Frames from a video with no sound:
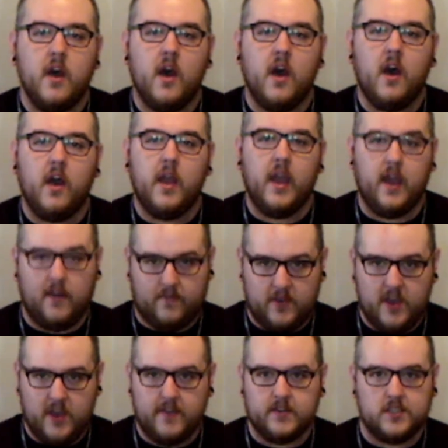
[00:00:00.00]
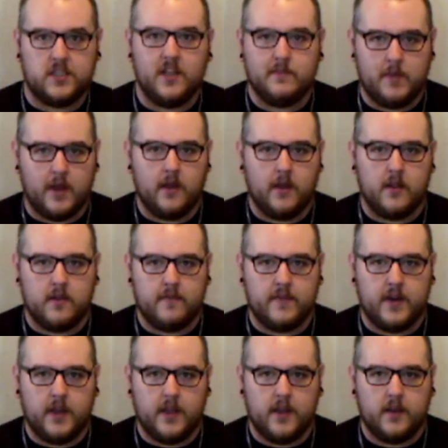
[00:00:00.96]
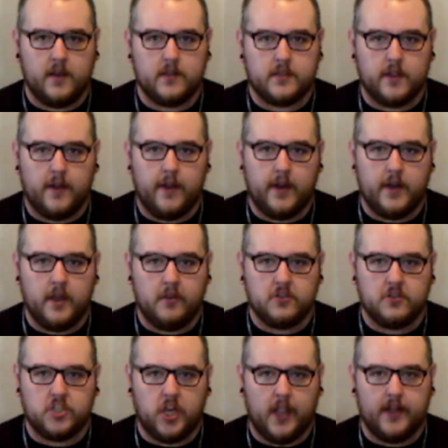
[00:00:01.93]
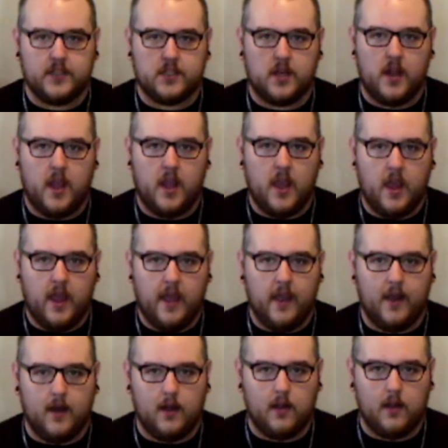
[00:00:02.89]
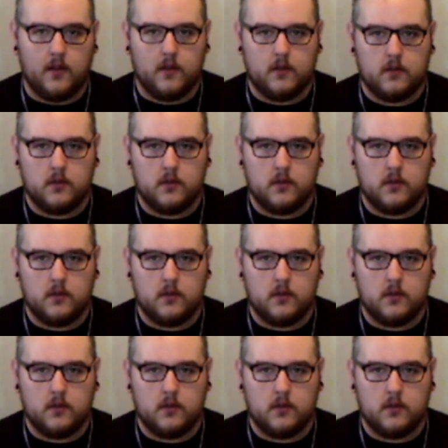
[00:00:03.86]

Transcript: Oh yeah, if you haven't seen my other videos, there ain't no chance in hell